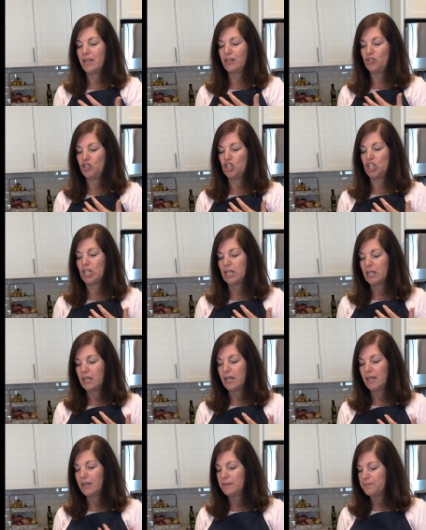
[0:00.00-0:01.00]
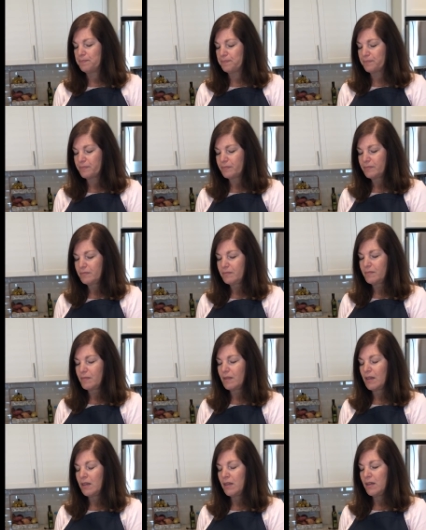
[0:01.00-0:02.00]
the chili,
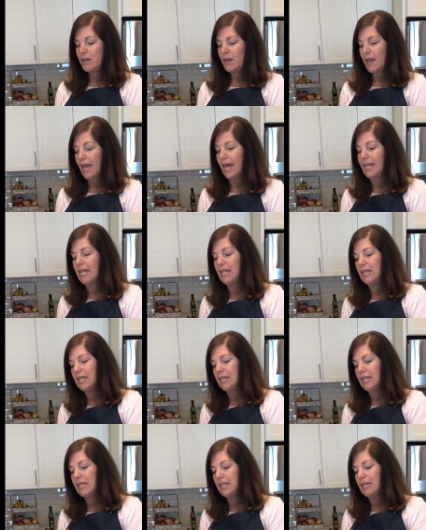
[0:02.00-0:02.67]
Added a